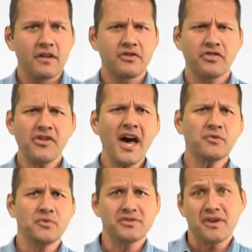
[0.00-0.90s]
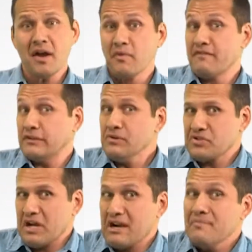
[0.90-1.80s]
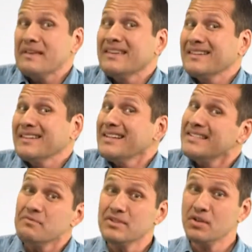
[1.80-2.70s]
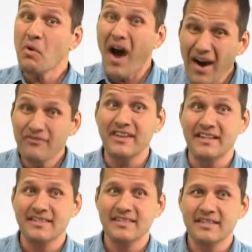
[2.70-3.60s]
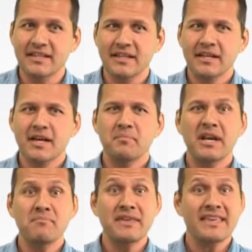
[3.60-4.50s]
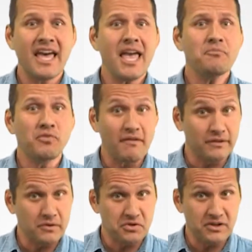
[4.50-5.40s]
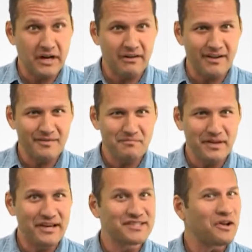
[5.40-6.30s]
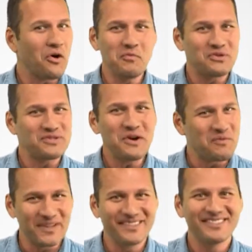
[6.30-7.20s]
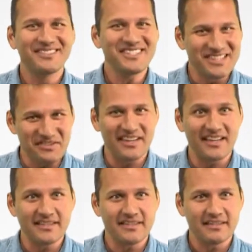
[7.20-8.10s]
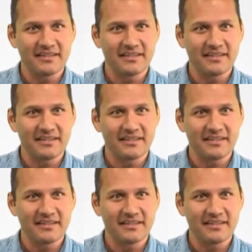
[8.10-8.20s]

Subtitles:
The thought was not revolutionary because it was so obvious, but it became revolutionary because almost no one was doing it.